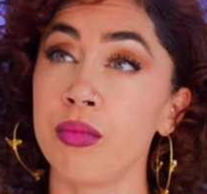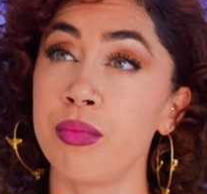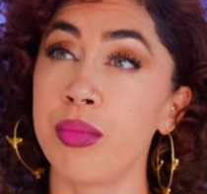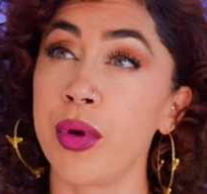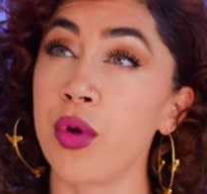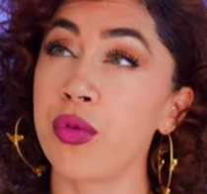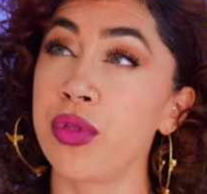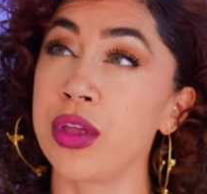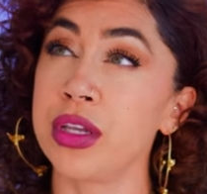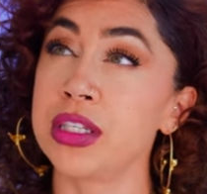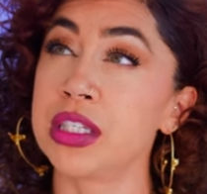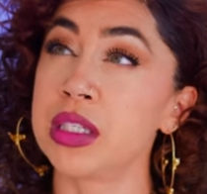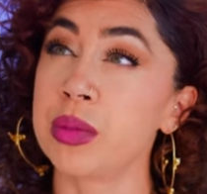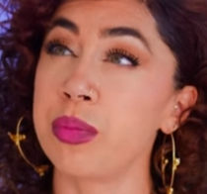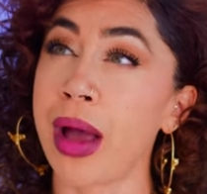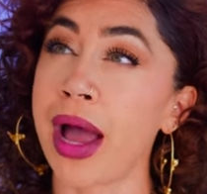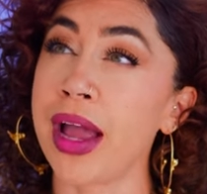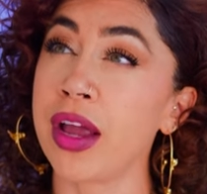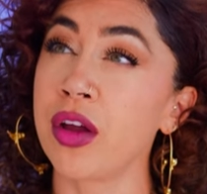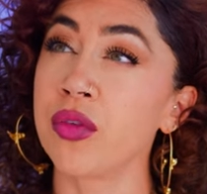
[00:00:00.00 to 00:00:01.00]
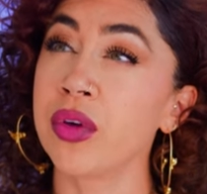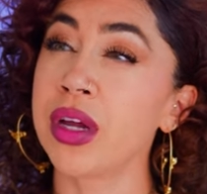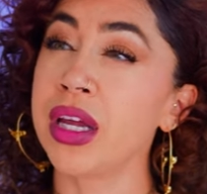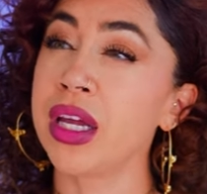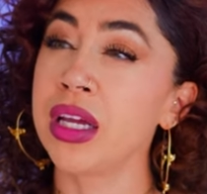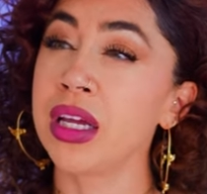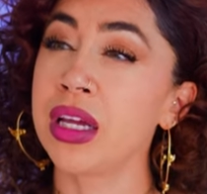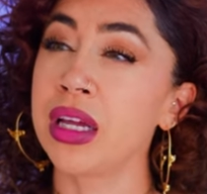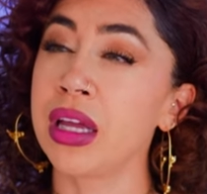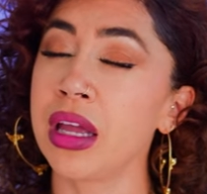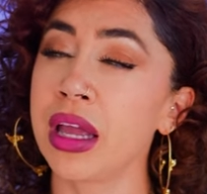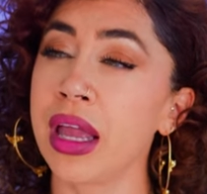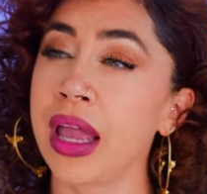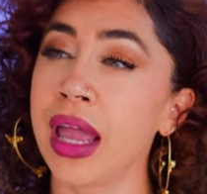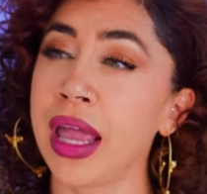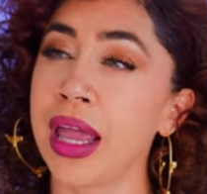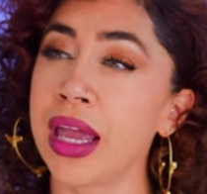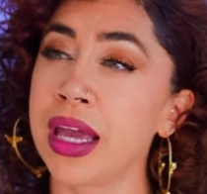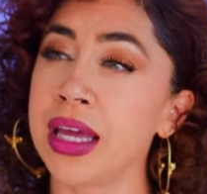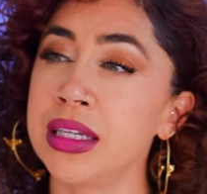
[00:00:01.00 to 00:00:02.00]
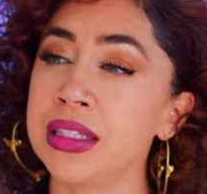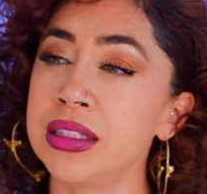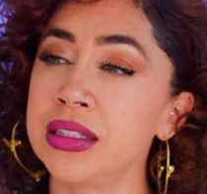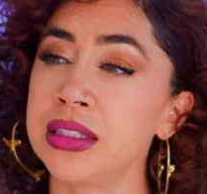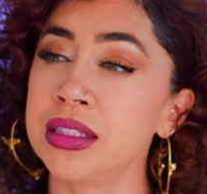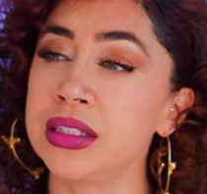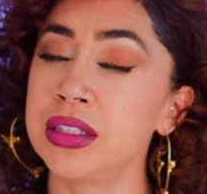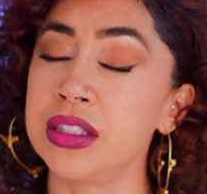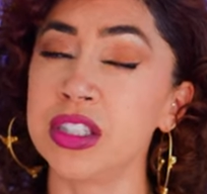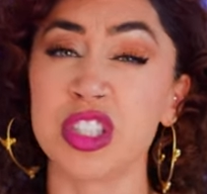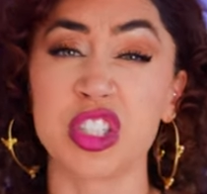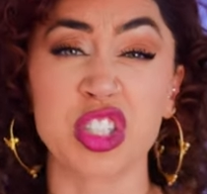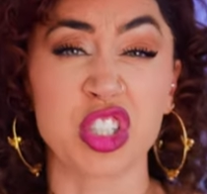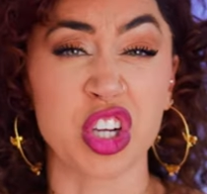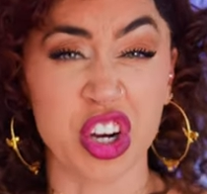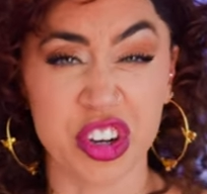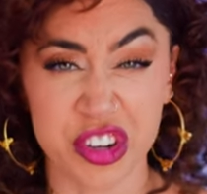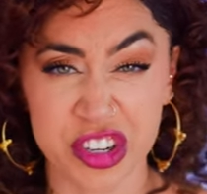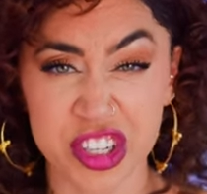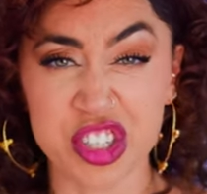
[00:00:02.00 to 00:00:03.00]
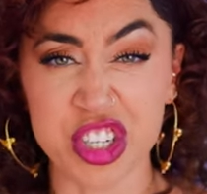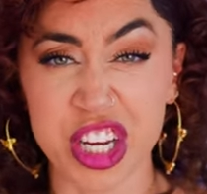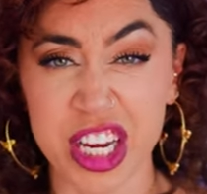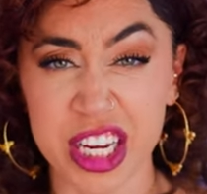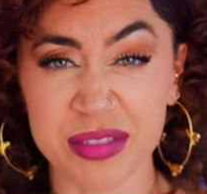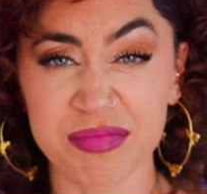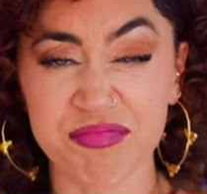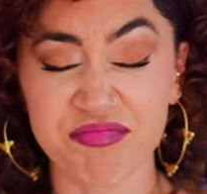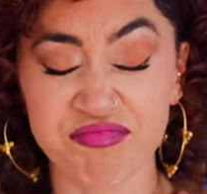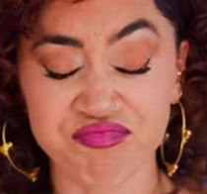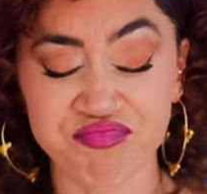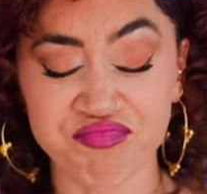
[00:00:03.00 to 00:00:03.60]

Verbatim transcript: both inspiring and discouraging.